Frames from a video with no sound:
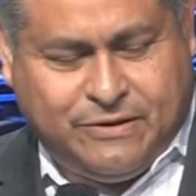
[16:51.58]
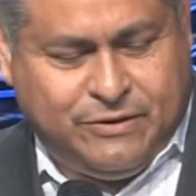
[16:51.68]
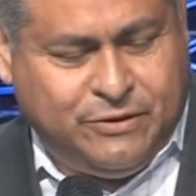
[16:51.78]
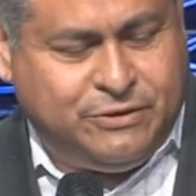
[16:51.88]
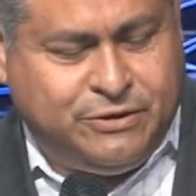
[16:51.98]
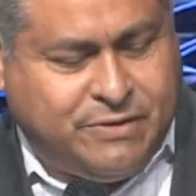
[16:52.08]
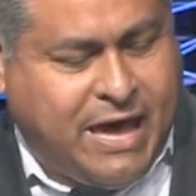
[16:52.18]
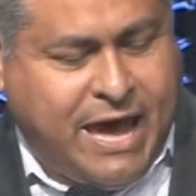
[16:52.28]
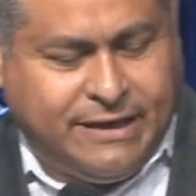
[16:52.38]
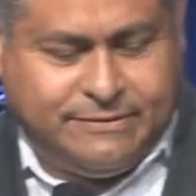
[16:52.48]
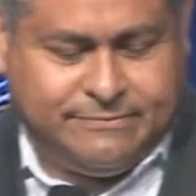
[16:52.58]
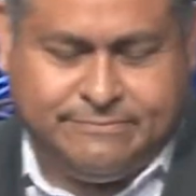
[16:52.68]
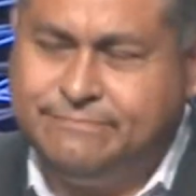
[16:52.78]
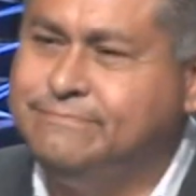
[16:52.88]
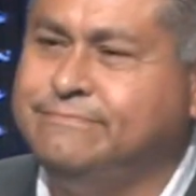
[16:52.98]
You do that,
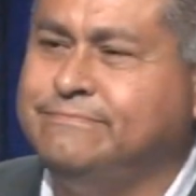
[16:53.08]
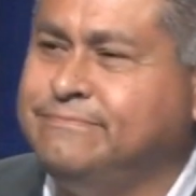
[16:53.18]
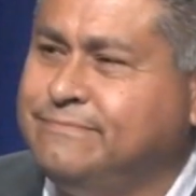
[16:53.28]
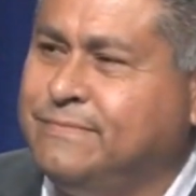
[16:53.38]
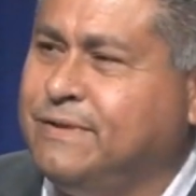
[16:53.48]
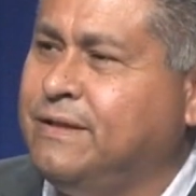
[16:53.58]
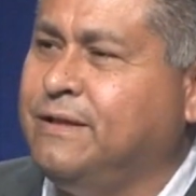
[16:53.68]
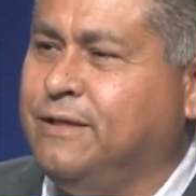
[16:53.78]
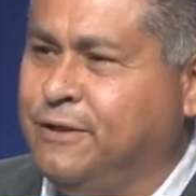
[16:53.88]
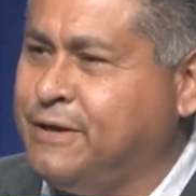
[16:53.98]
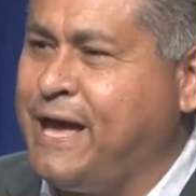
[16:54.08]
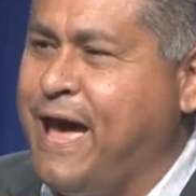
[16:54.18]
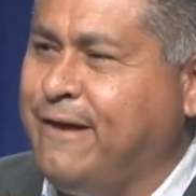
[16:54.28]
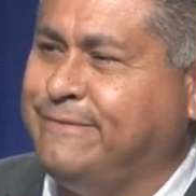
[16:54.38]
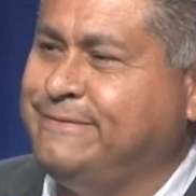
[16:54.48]
look
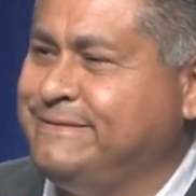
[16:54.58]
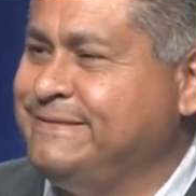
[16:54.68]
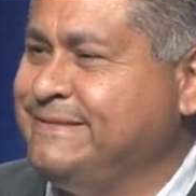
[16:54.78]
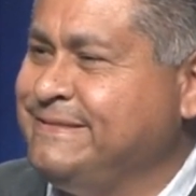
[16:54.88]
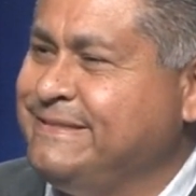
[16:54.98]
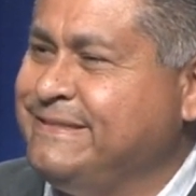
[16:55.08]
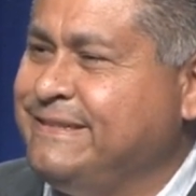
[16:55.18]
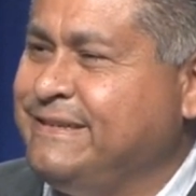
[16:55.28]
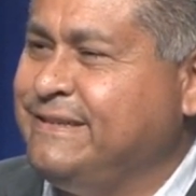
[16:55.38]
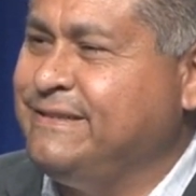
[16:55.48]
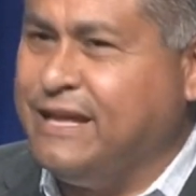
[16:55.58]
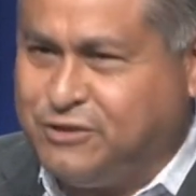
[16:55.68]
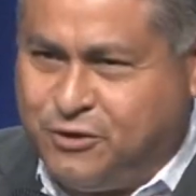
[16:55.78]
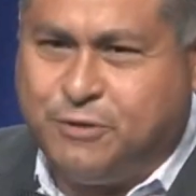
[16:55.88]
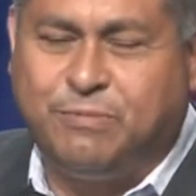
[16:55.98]
out. That's
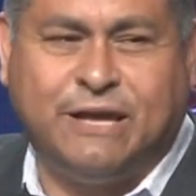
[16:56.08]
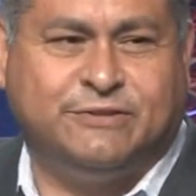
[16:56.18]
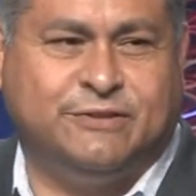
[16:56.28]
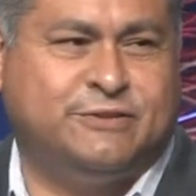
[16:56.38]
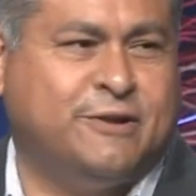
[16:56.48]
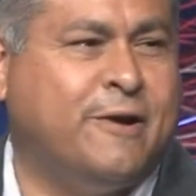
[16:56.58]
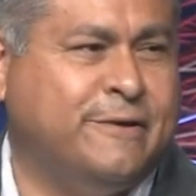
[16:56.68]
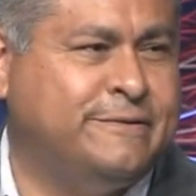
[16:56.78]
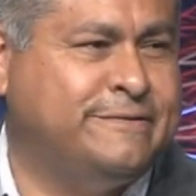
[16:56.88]
a good place to start.